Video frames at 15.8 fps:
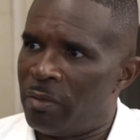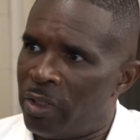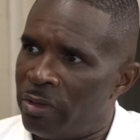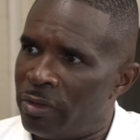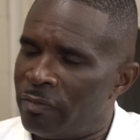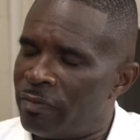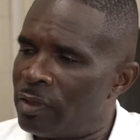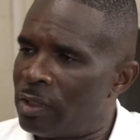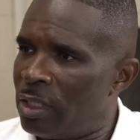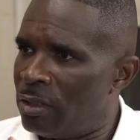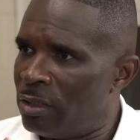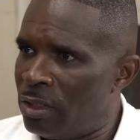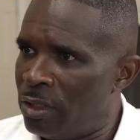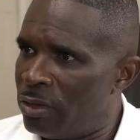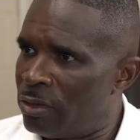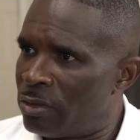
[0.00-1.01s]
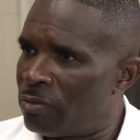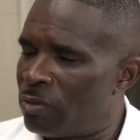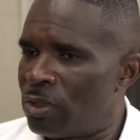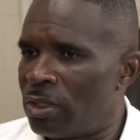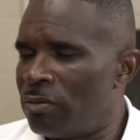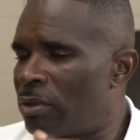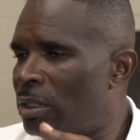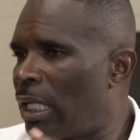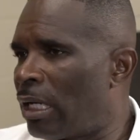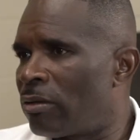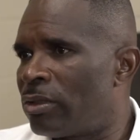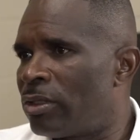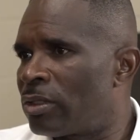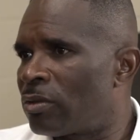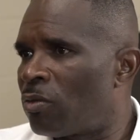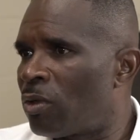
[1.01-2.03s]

area for 10 years when she was down there as